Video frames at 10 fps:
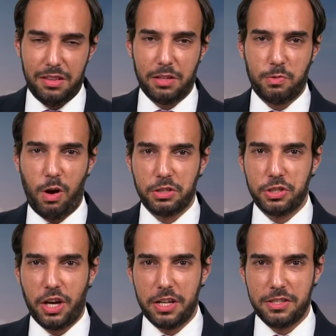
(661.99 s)
Thanks for watching
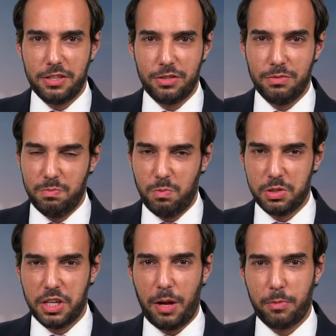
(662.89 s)
China Uncensored.
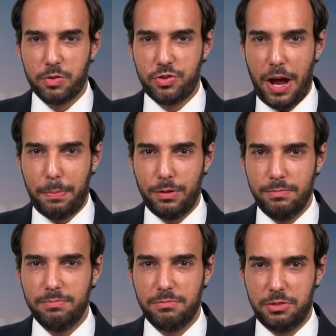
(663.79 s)
Once again, I'm Chris
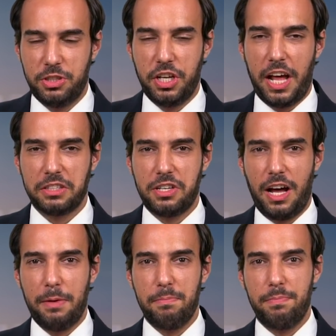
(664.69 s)
Chappell. See you next
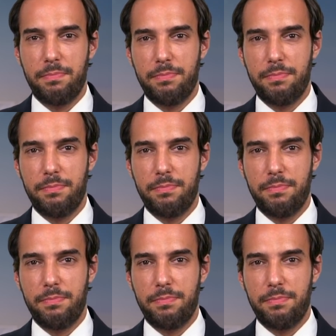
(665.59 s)
time.